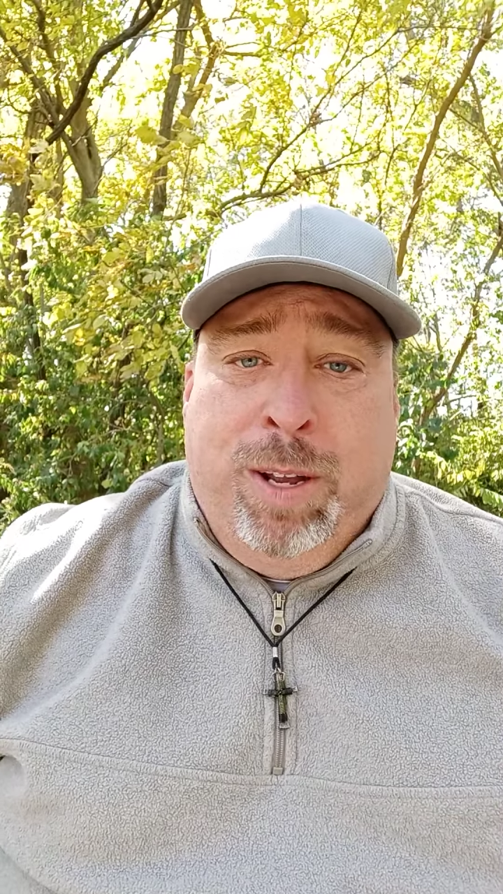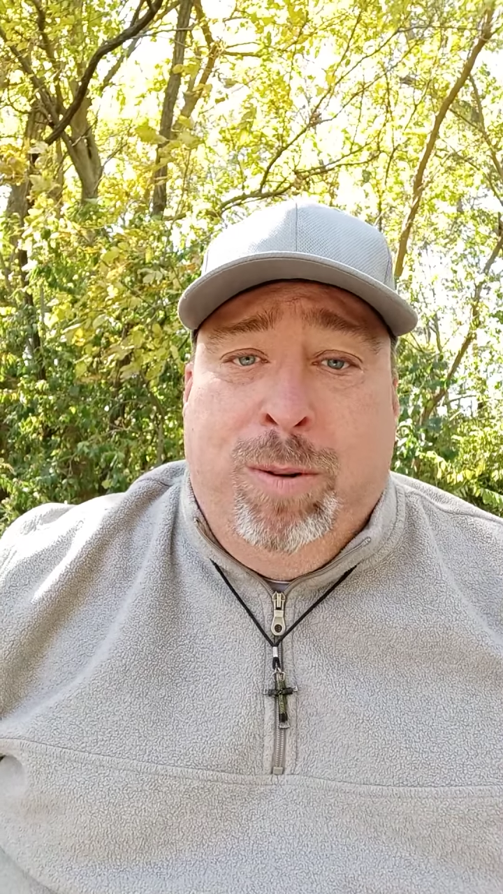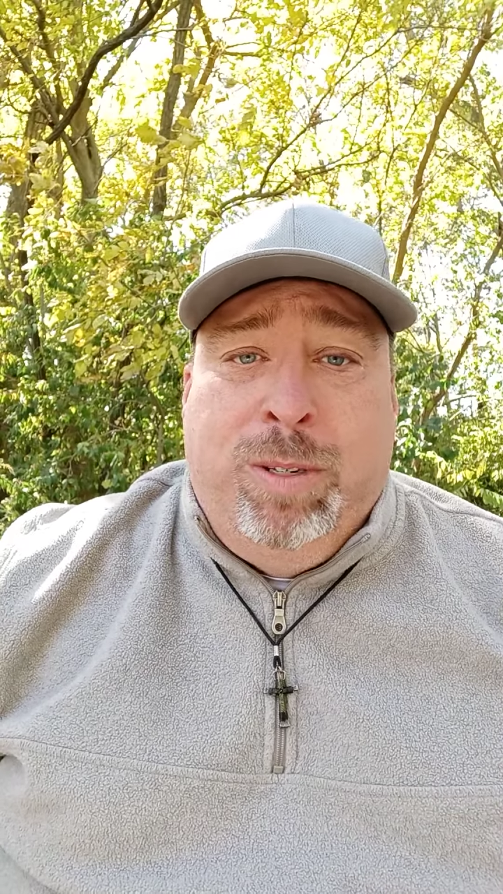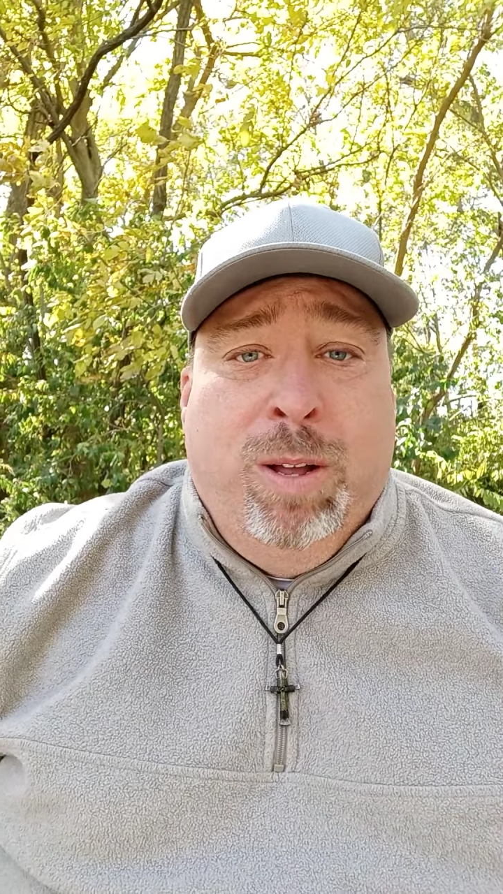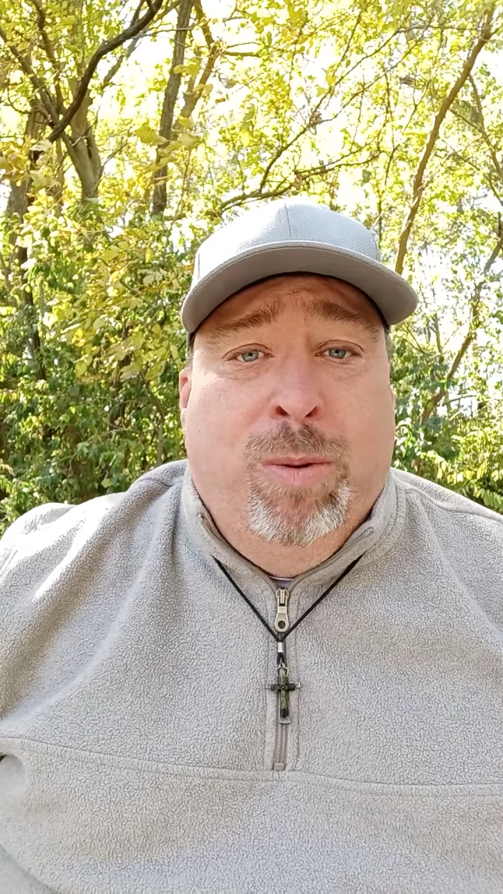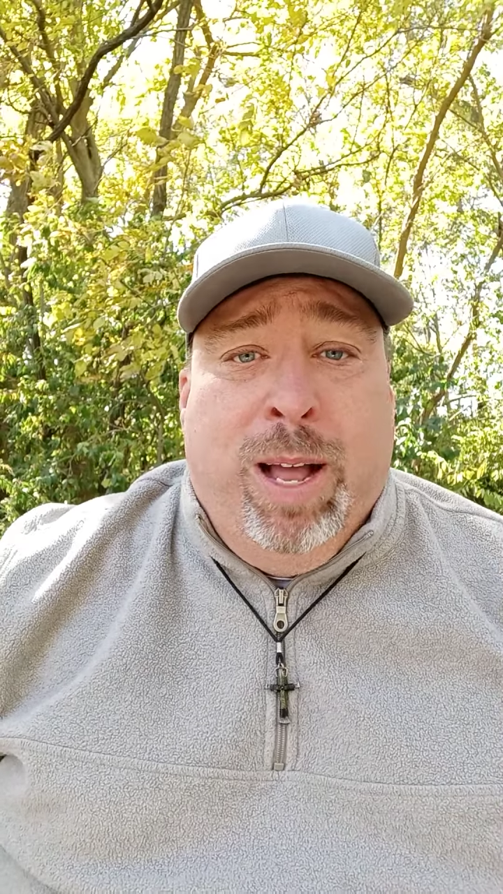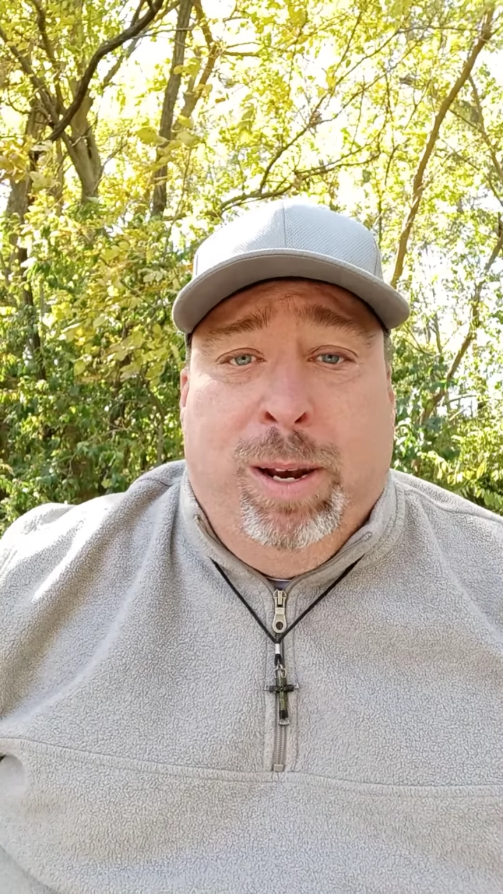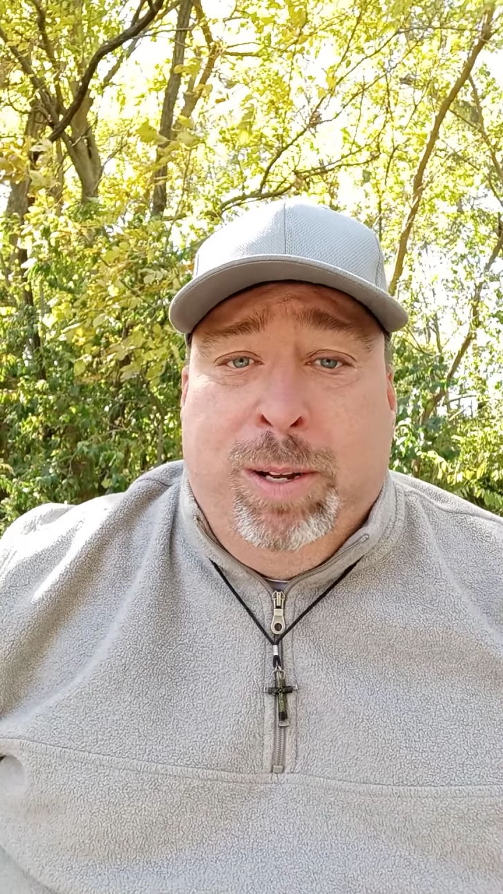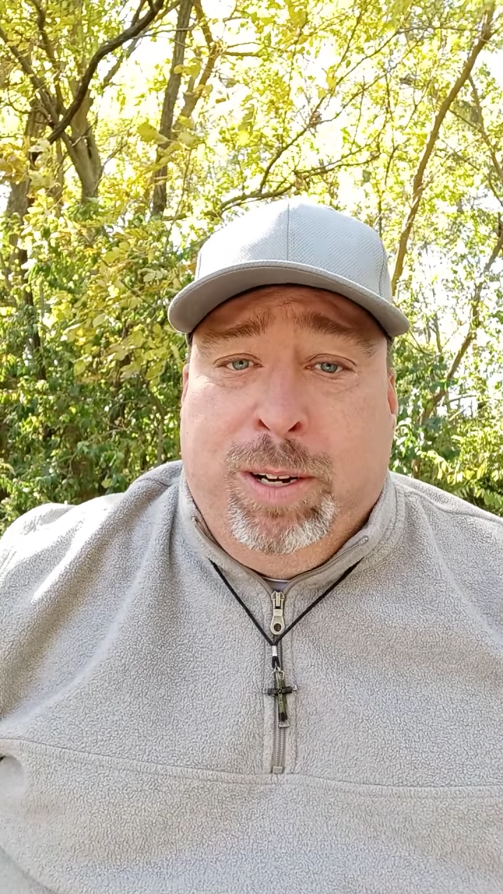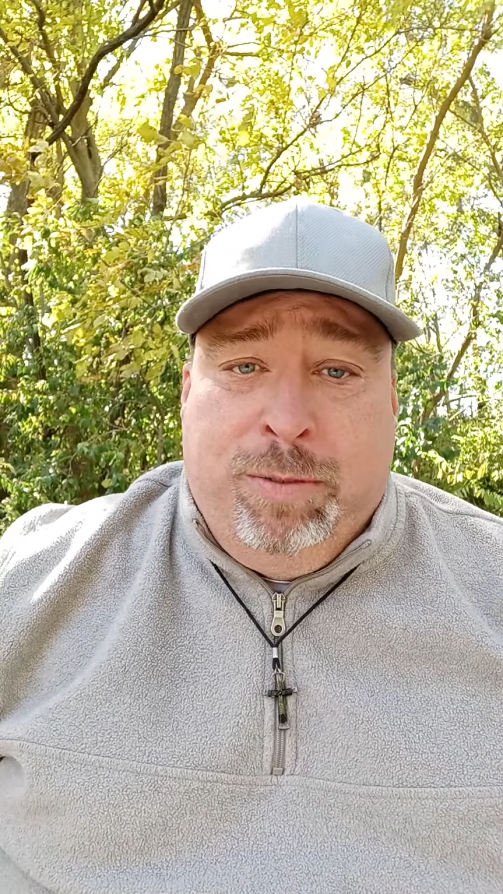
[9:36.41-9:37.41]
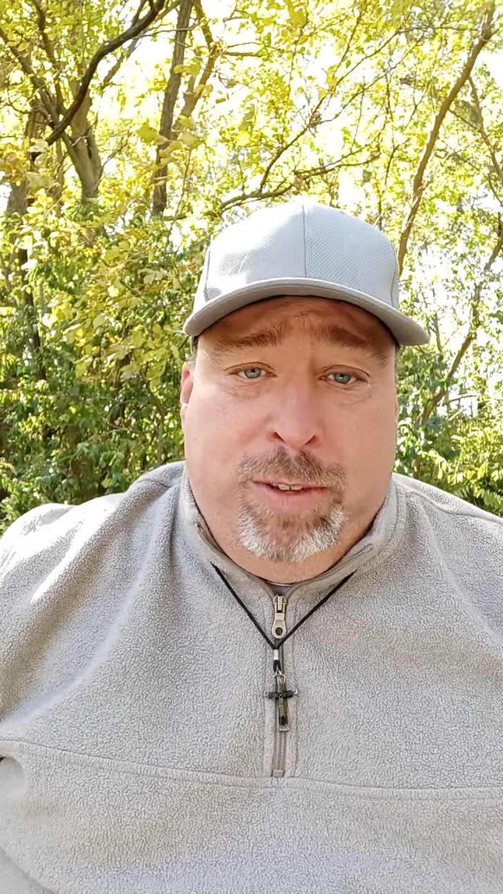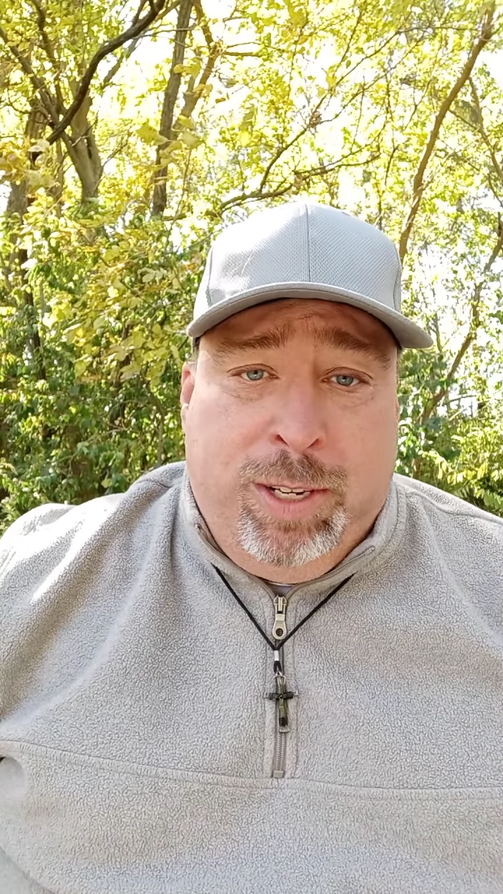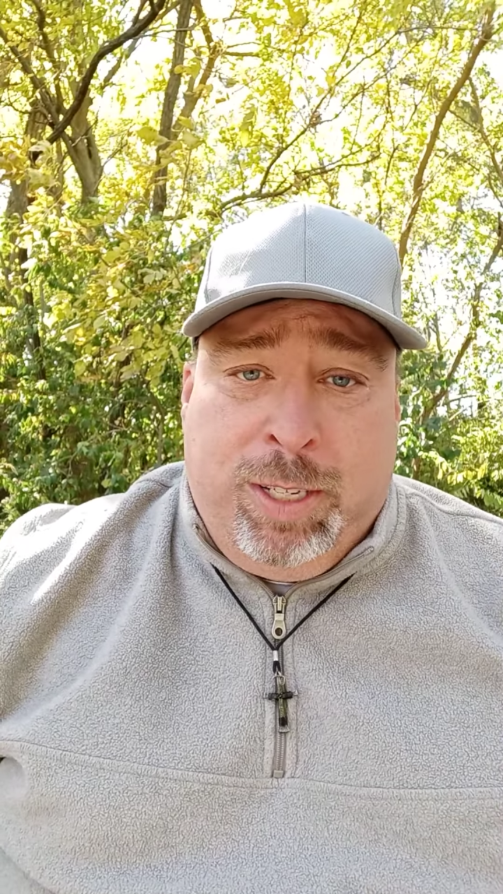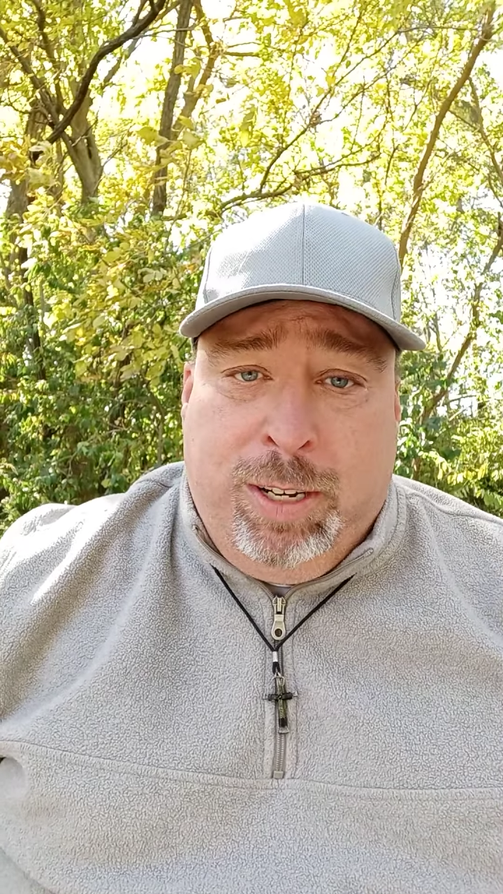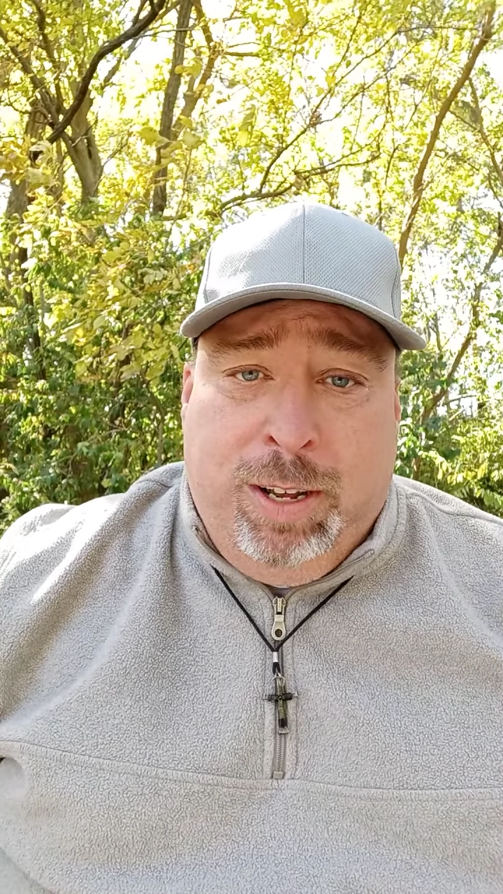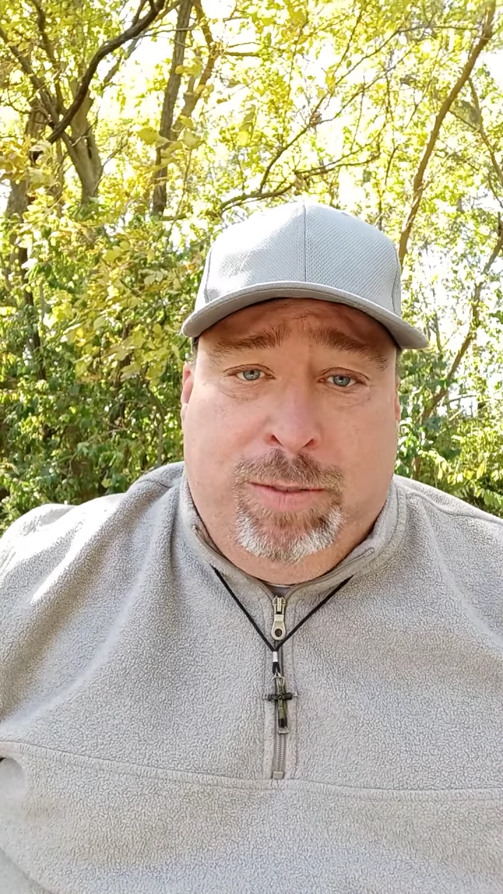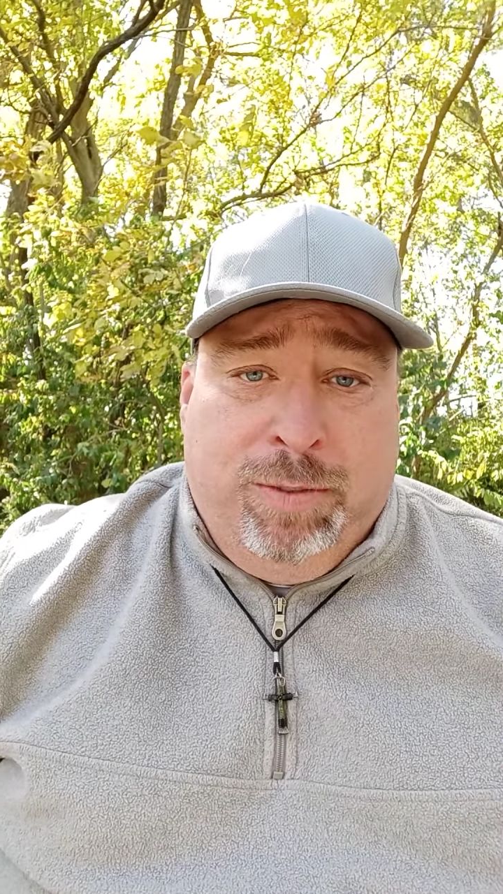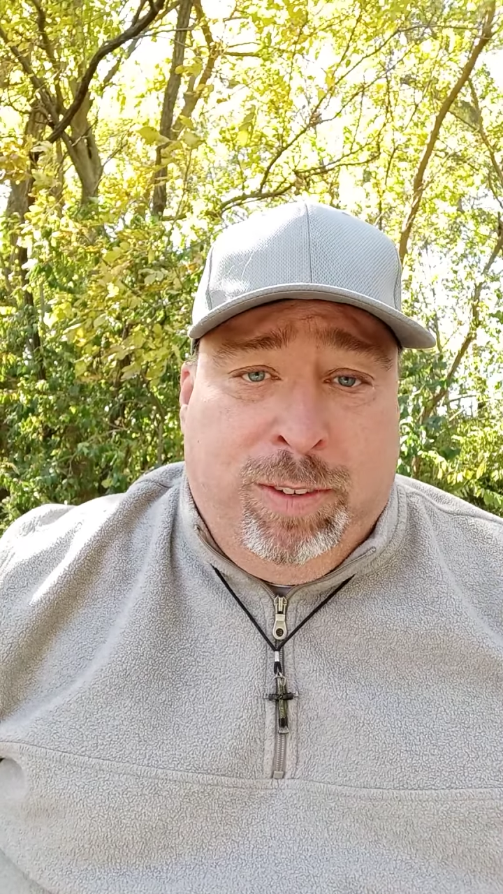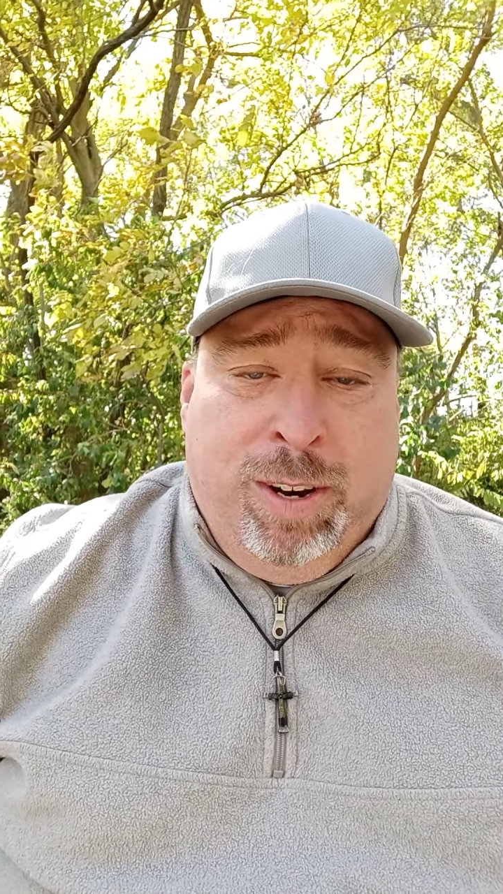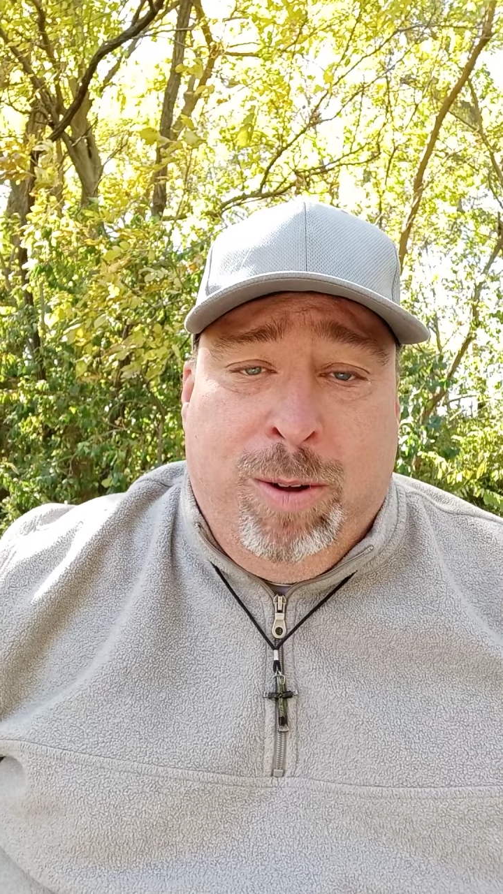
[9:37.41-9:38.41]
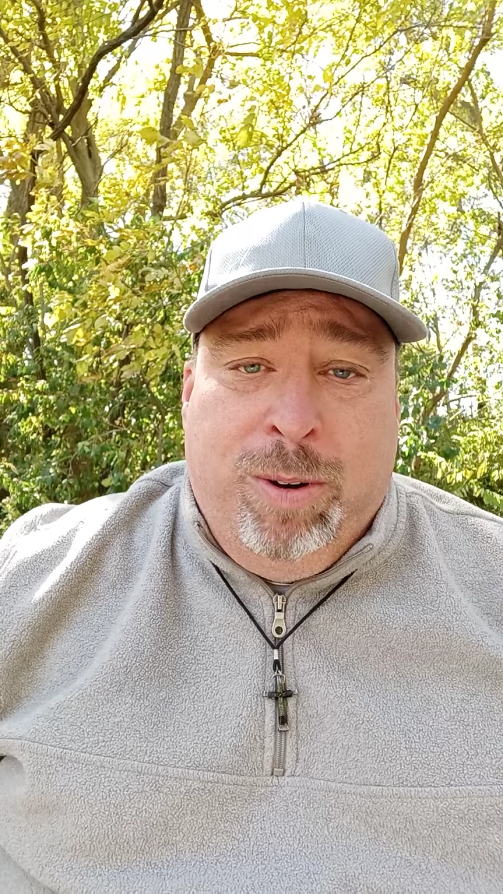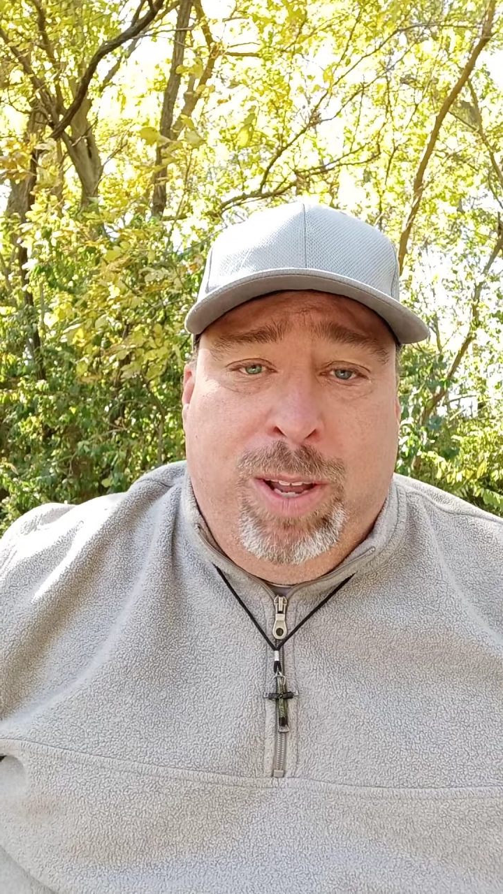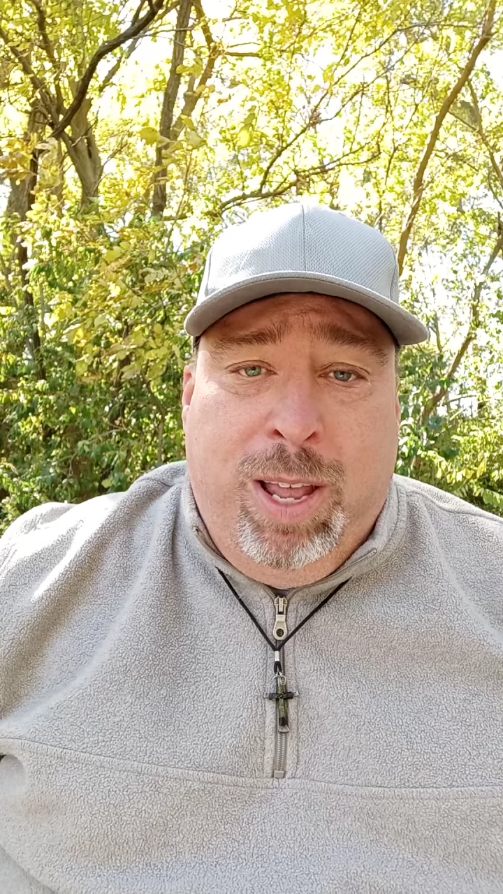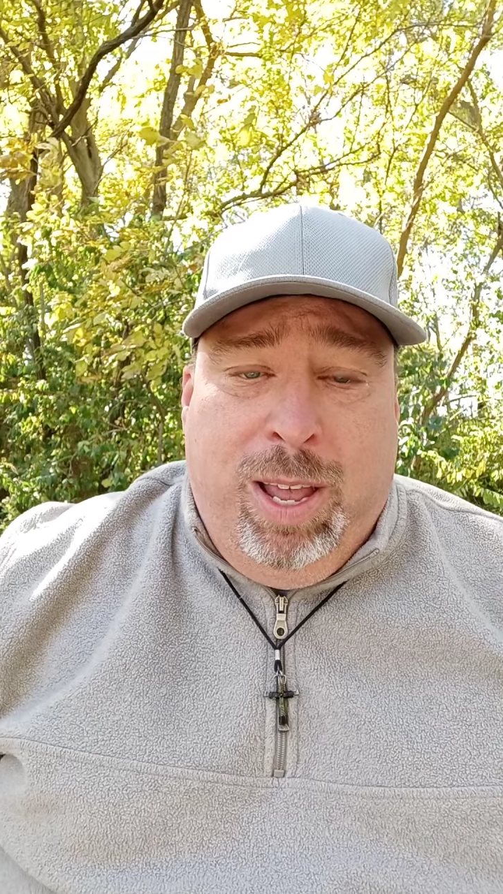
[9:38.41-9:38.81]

don't go out looking for this stuff. Don't.